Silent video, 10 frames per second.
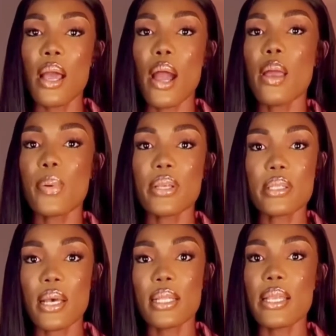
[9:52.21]
I
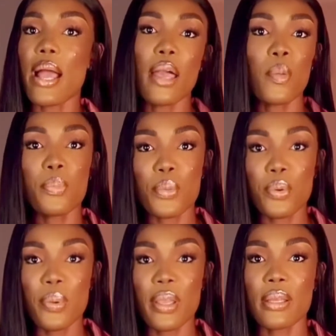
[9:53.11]
personally, I help
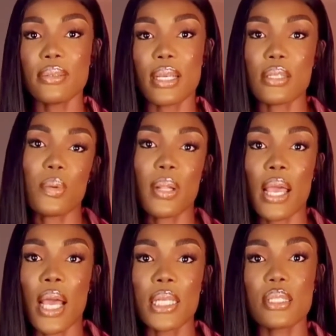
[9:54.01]
people pay their
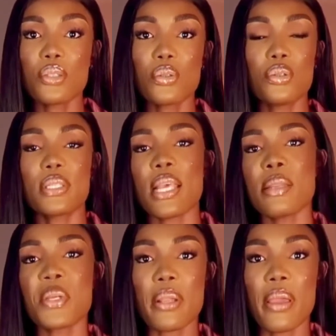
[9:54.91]
suppliers. So you
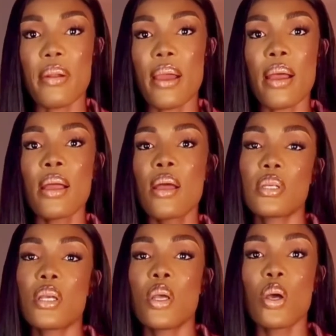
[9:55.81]
send me Naira
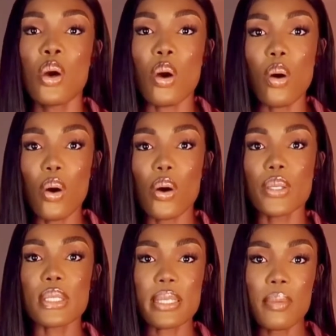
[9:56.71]
or
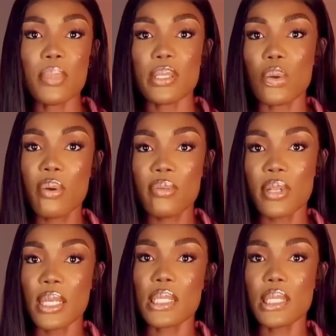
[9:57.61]
you send me the
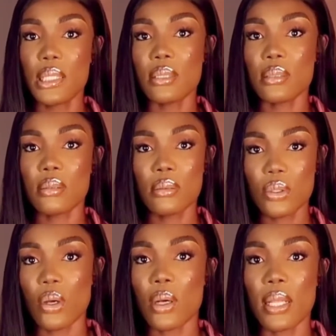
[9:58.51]
equivalent in
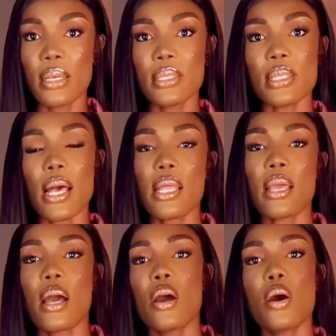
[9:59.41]
dollars,
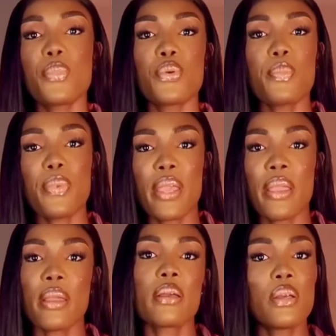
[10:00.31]
and I'll help you
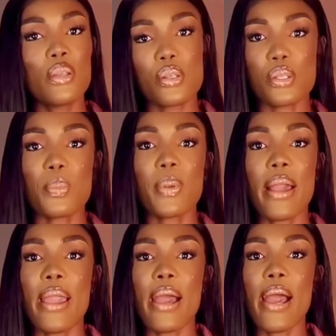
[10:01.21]
pay your
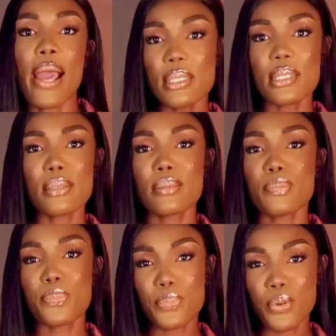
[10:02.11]
supplier. This
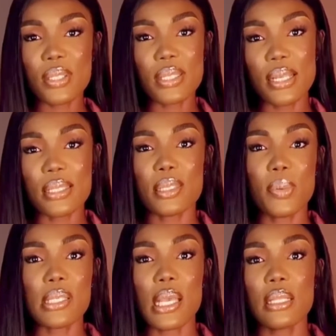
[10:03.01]
process is
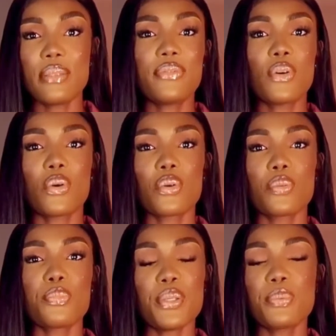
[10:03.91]
basically for
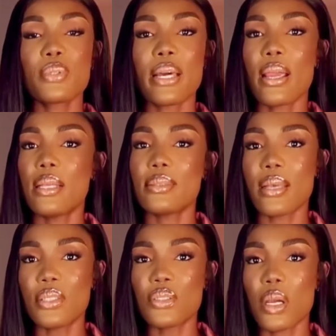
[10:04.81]
people that are in
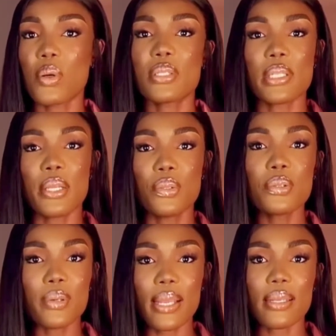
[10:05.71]
Nigeria, because I
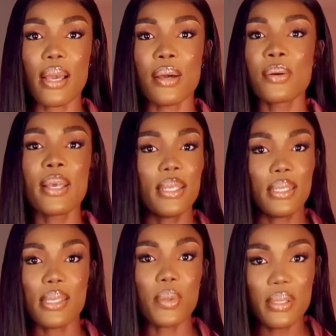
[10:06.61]
know right now
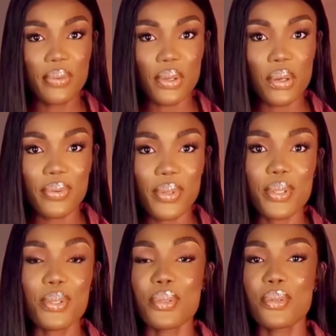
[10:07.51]
it's a bit difficult for
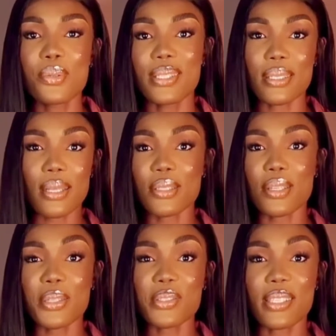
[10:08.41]
us to do
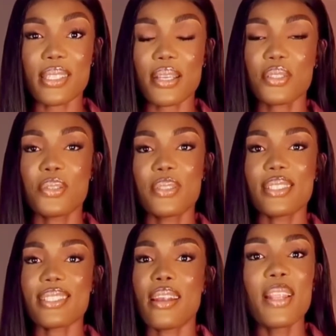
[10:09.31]
international
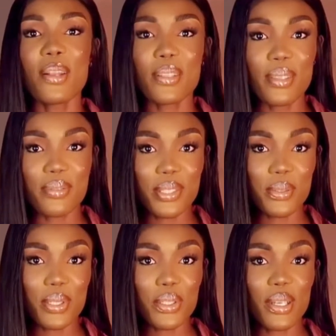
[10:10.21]
transactions. There are a lot of
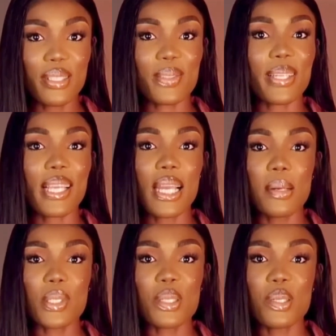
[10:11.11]
restrictions when it
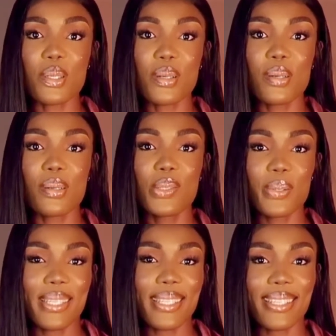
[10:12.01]
comes to
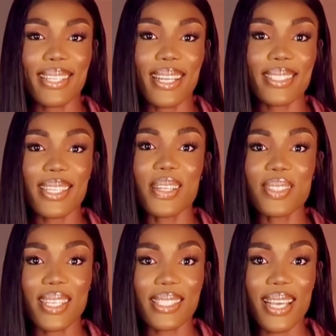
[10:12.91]
doing international
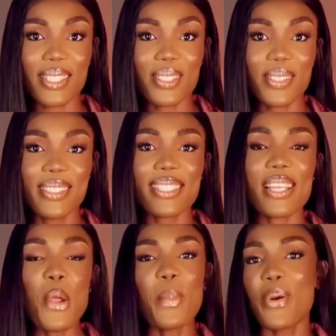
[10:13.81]
transactions,
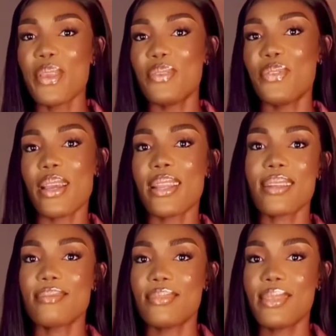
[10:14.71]
but if you're
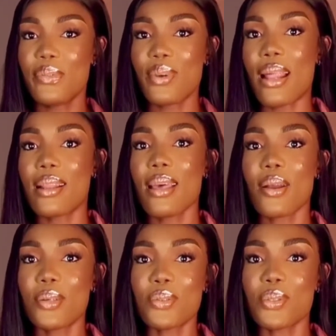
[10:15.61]
in another
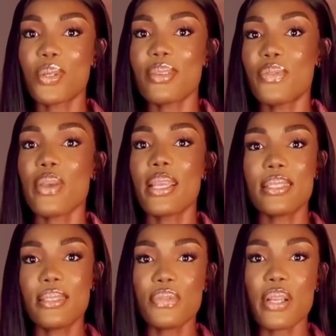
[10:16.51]
country, if you're in
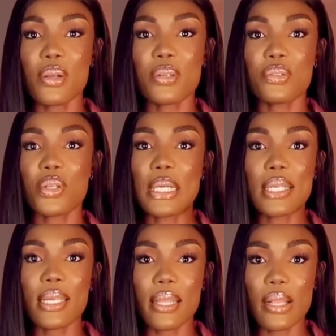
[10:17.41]
a different country
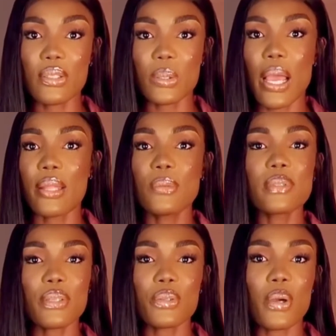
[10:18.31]
other than Nigeria, I don't
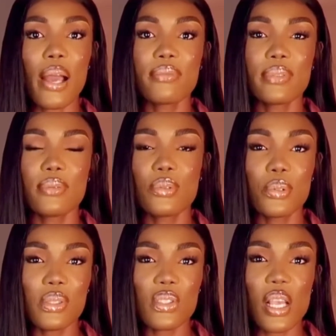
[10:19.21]
think you have
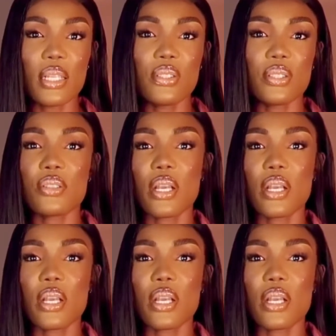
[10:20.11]
those challenges.